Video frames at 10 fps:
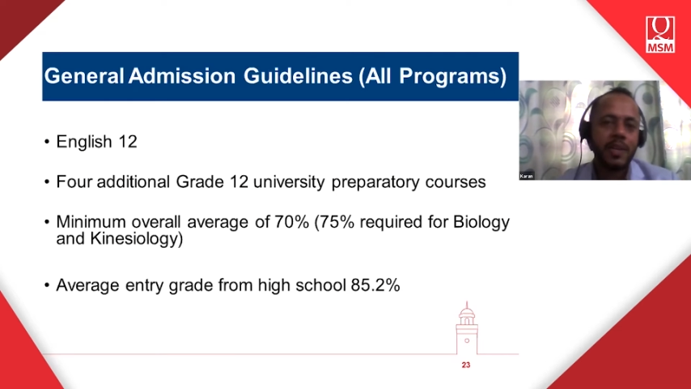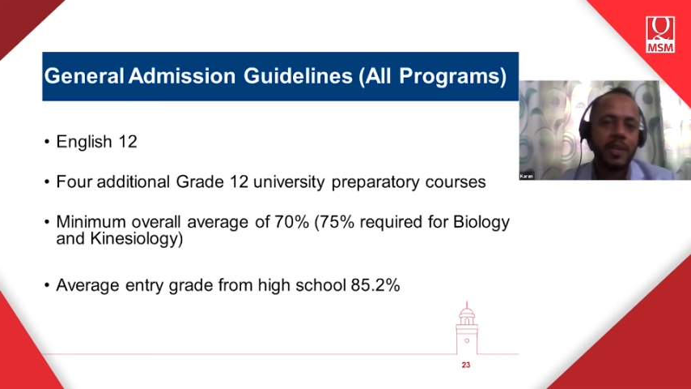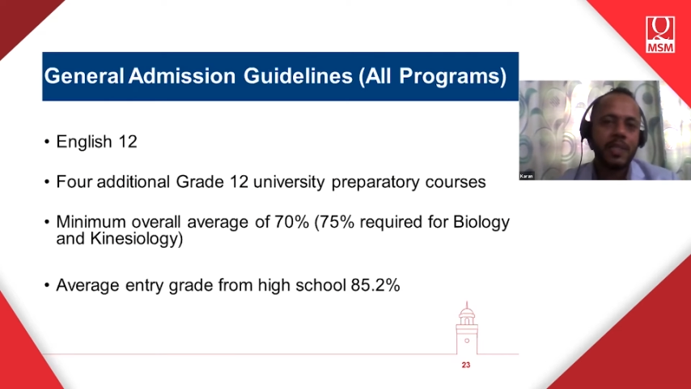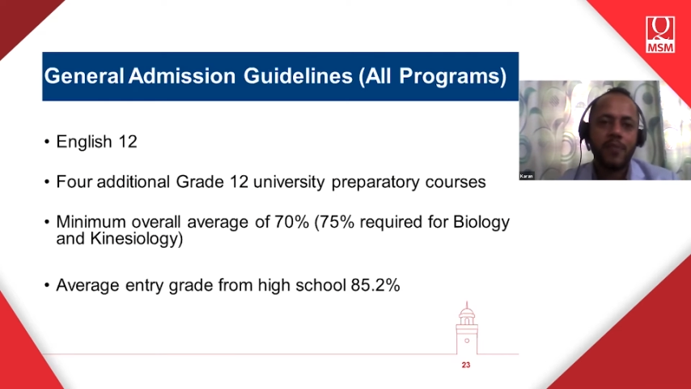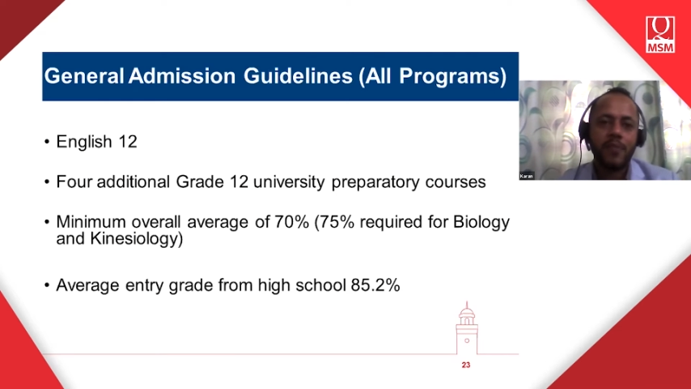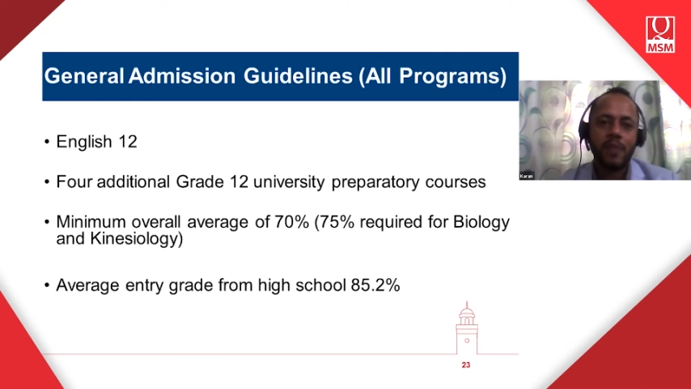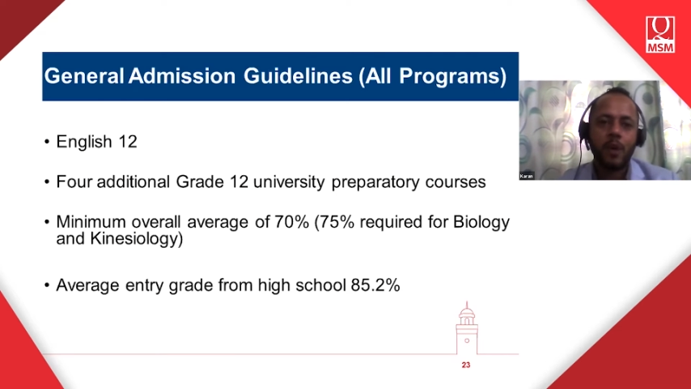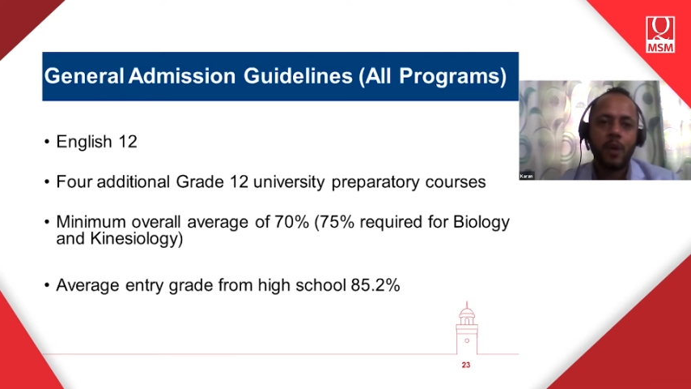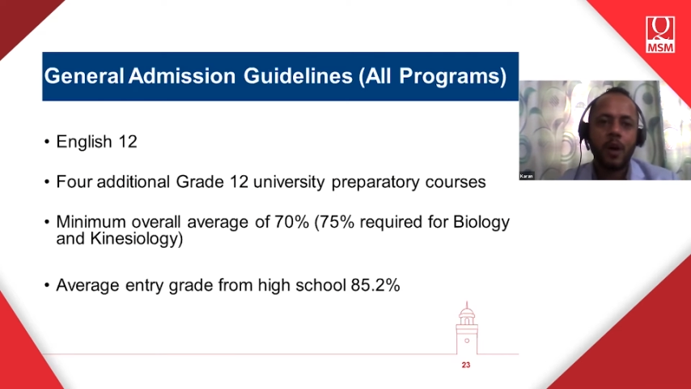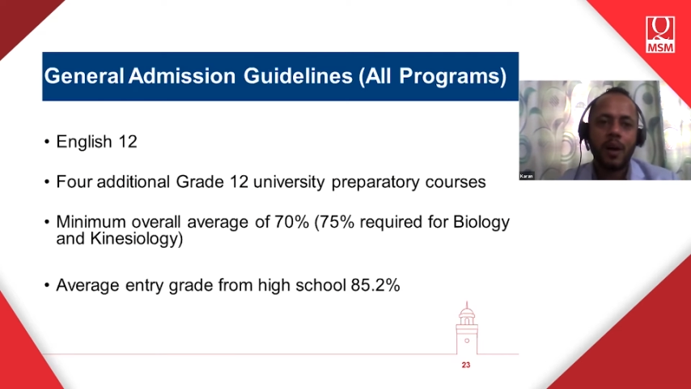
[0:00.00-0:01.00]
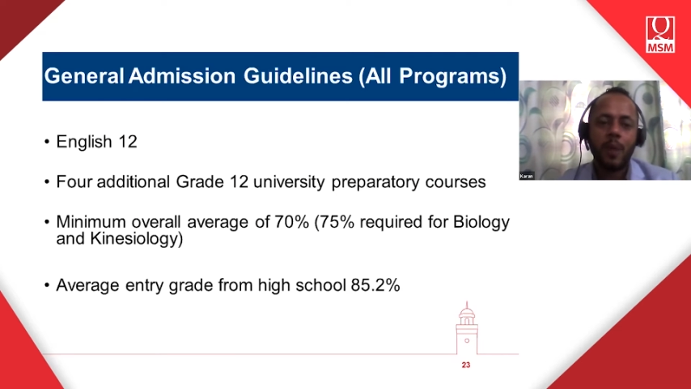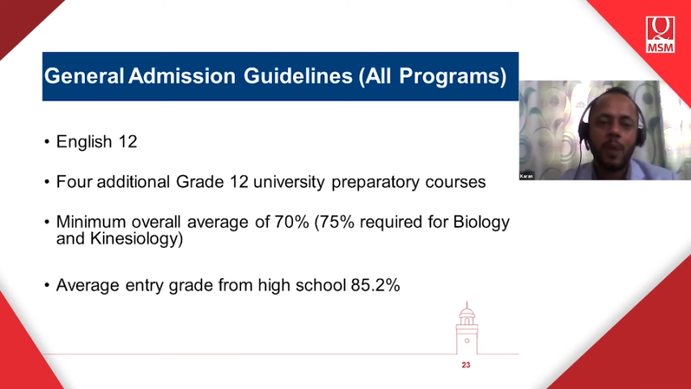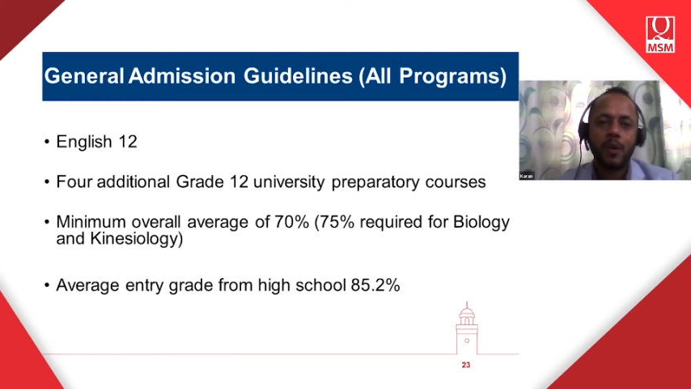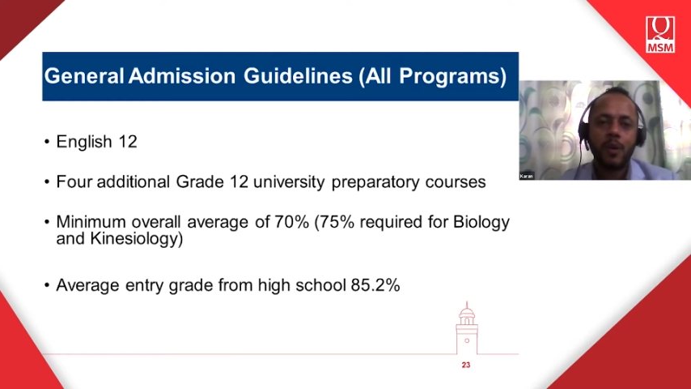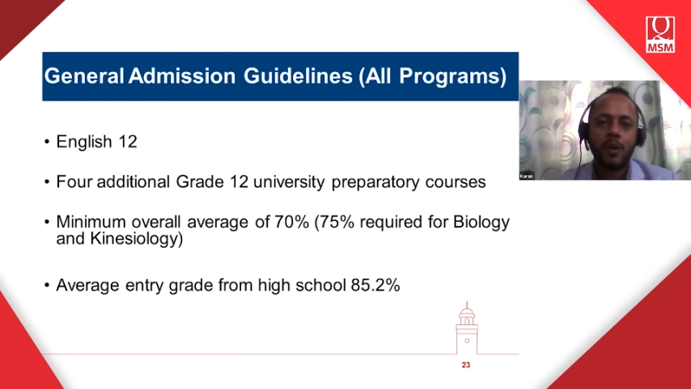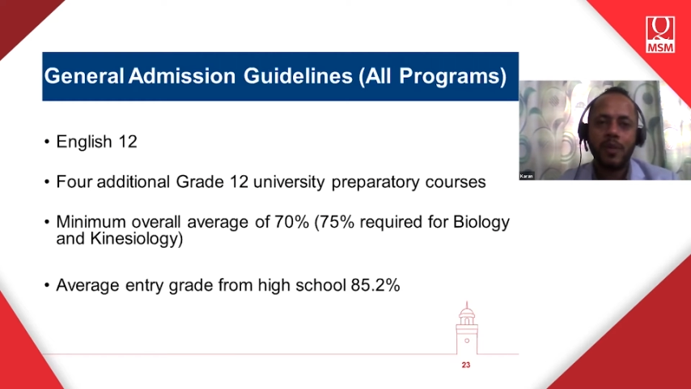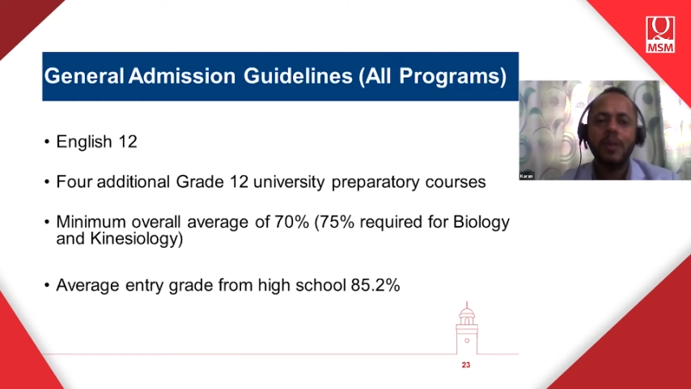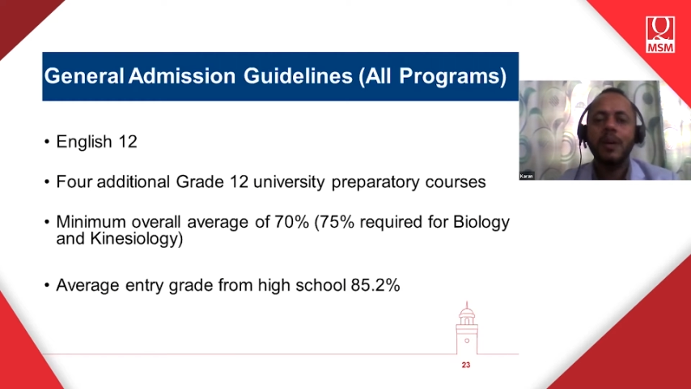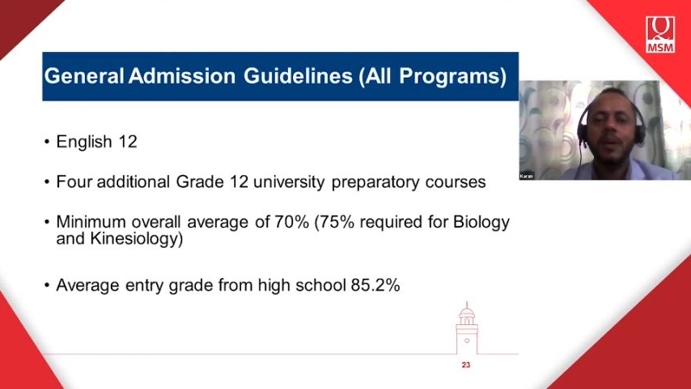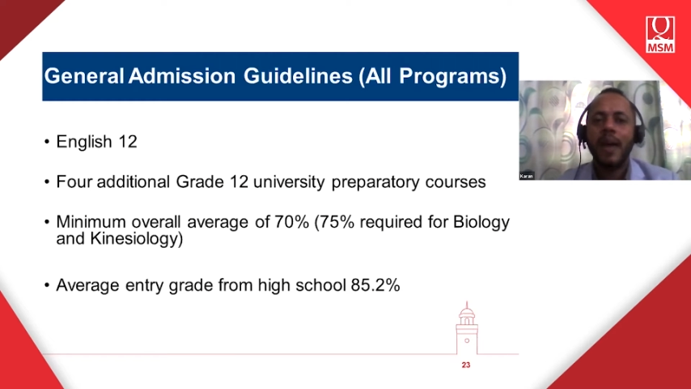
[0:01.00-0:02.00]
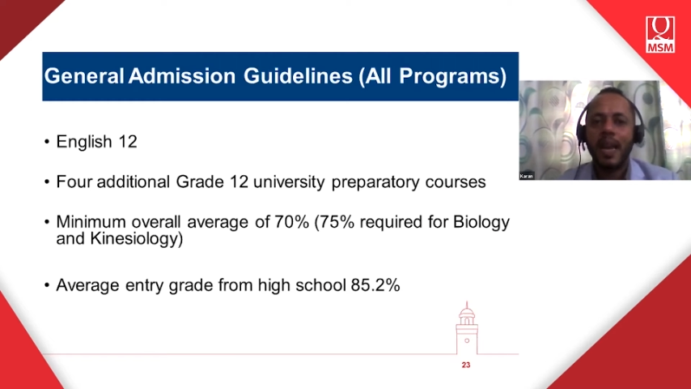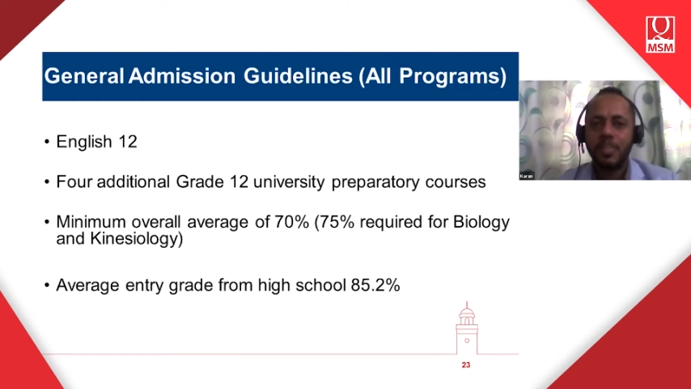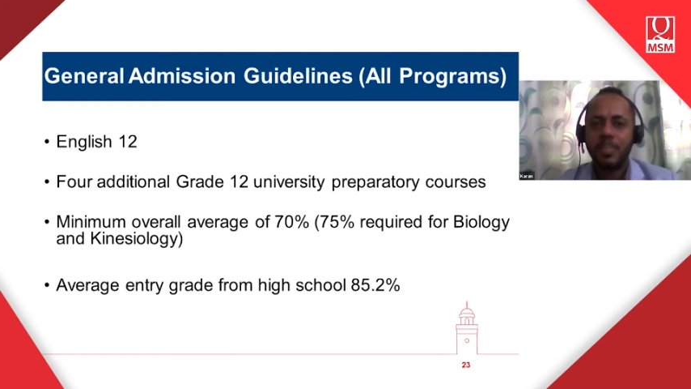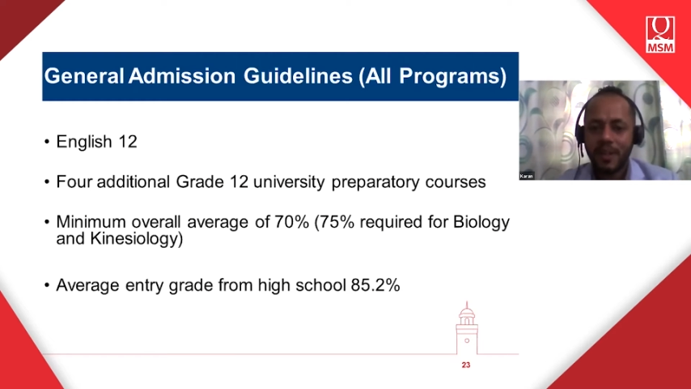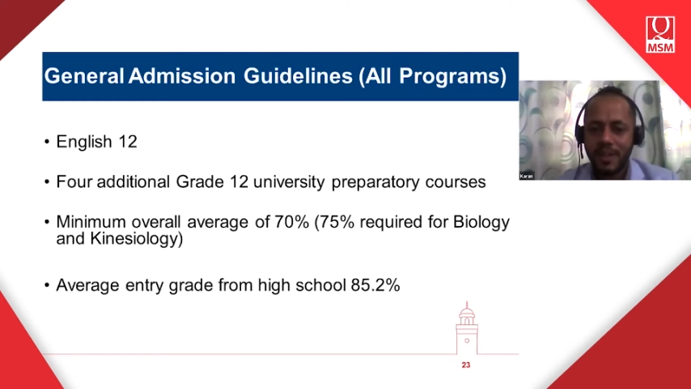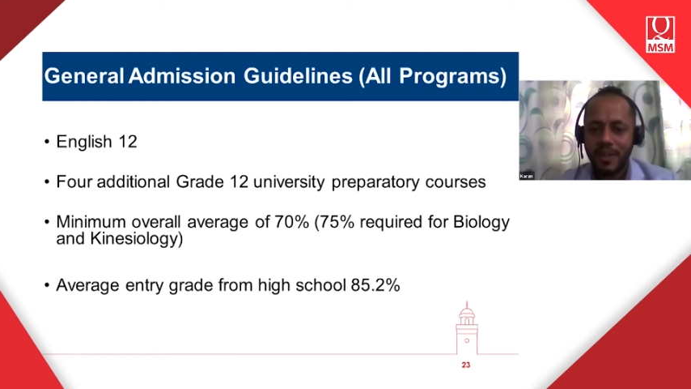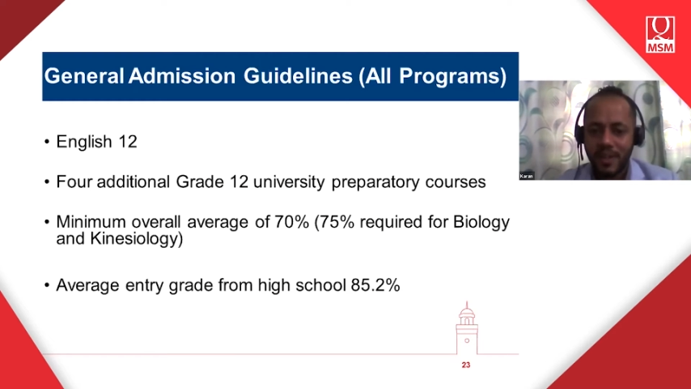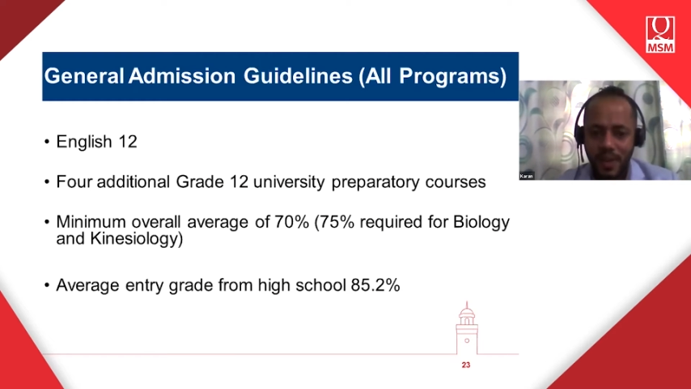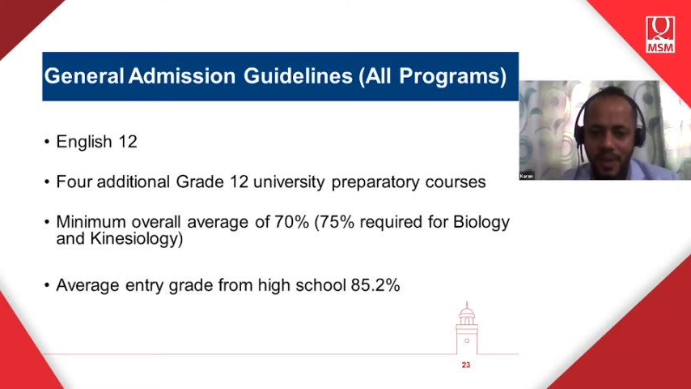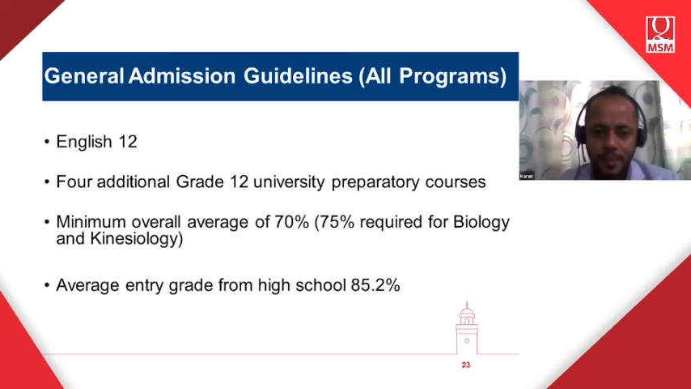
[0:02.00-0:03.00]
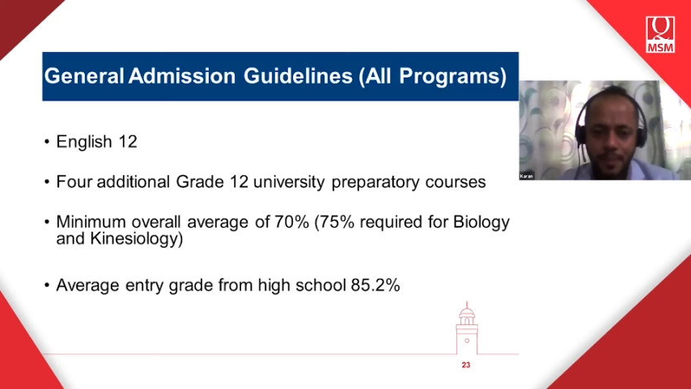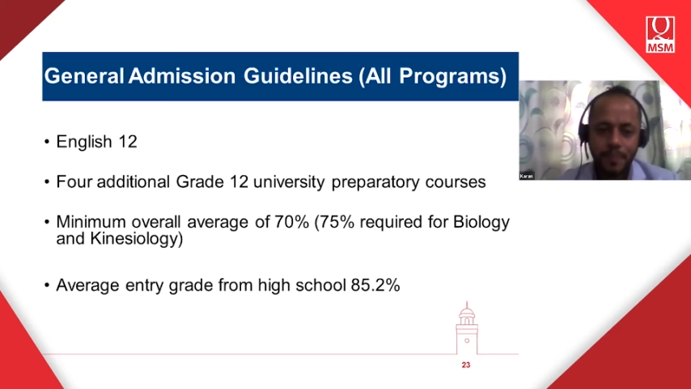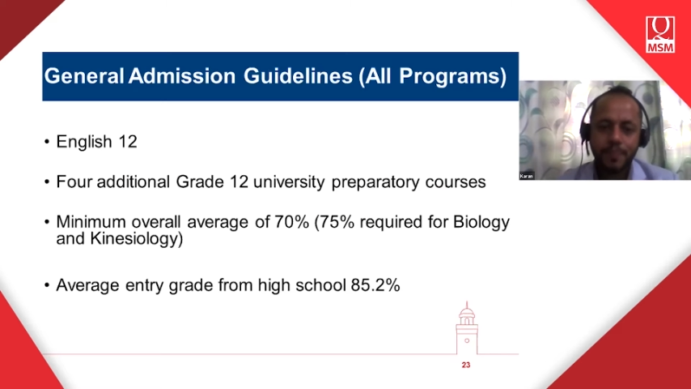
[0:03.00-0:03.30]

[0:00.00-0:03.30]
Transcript: when we talk about our eligibility criteria.